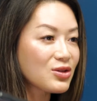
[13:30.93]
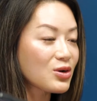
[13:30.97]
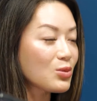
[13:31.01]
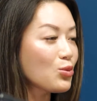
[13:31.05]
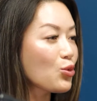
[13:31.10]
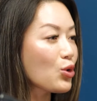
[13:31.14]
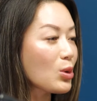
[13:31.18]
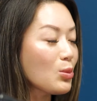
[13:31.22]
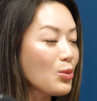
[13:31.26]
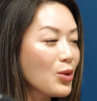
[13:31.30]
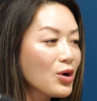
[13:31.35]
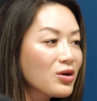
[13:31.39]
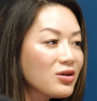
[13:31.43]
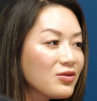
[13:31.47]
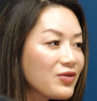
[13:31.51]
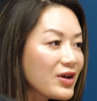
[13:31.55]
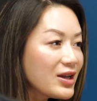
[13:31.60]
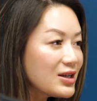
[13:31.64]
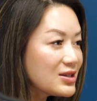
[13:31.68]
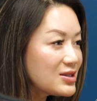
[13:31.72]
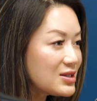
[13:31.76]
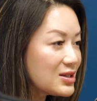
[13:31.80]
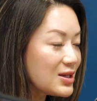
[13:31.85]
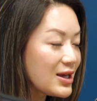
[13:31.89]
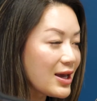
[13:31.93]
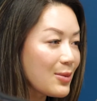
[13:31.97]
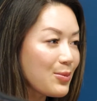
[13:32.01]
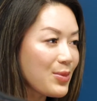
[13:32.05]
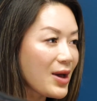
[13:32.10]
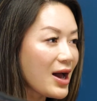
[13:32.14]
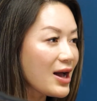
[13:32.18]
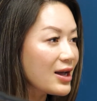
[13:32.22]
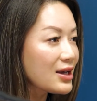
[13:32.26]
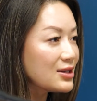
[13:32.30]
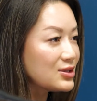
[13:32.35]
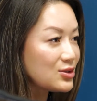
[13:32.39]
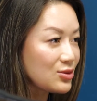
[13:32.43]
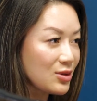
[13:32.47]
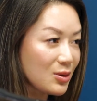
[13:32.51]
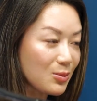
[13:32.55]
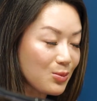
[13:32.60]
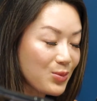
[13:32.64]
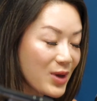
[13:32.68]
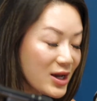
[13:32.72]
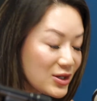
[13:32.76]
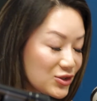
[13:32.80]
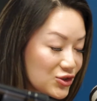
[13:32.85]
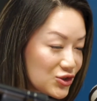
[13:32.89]
They're more motivated to get back into their
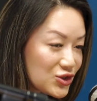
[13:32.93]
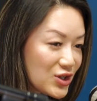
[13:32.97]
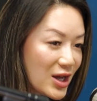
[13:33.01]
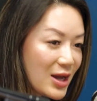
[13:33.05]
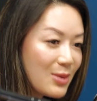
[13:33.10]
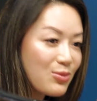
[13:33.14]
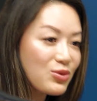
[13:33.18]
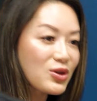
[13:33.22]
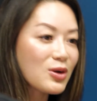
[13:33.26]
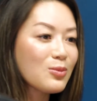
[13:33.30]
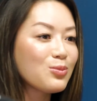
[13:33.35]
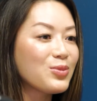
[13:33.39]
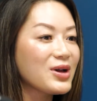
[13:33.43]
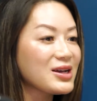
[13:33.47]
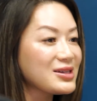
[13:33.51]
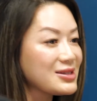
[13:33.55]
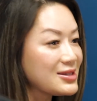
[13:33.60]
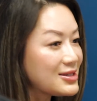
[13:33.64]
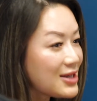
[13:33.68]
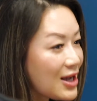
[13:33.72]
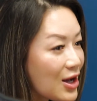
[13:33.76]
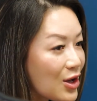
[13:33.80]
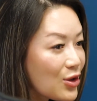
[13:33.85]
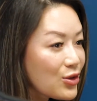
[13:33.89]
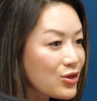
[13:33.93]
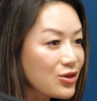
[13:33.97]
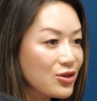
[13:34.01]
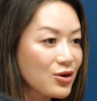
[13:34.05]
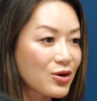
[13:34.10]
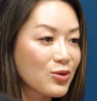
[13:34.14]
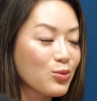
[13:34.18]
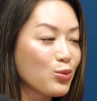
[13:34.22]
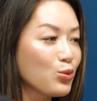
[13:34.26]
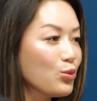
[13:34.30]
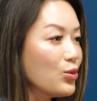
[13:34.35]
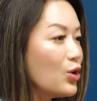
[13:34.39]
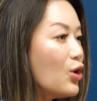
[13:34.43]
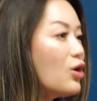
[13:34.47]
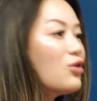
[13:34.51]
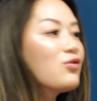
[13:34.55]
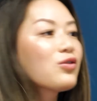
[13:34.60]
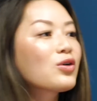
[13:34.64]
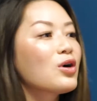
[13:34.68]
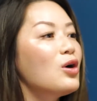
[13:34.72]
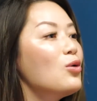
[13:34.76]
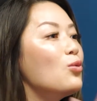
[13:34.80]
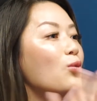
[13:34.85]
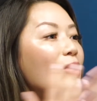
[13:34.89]
best shape, their best health, their
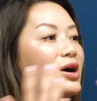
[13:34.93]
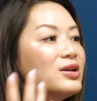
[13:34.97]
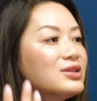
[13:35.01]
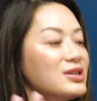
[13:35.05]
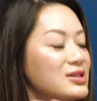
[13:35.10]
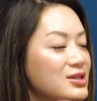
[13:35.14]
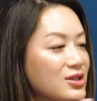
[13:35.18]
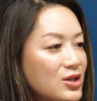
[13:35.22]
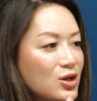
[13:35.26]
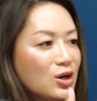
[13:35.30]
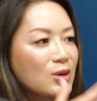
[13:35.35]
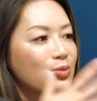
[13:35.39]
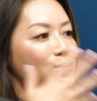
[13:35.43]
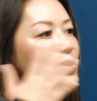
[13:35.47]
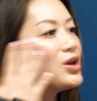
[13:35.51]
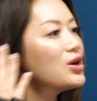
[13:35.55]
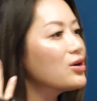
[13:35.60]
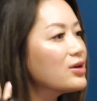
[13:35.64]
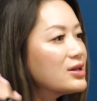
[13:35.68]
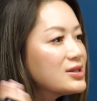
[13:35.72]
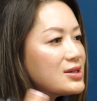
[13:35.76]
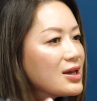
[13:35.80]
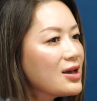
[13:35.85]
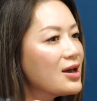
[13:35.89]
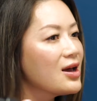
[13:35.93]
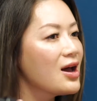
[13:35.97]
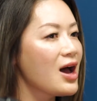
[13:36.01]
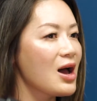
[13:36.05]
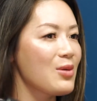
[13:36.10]
overall wellness, their appearance.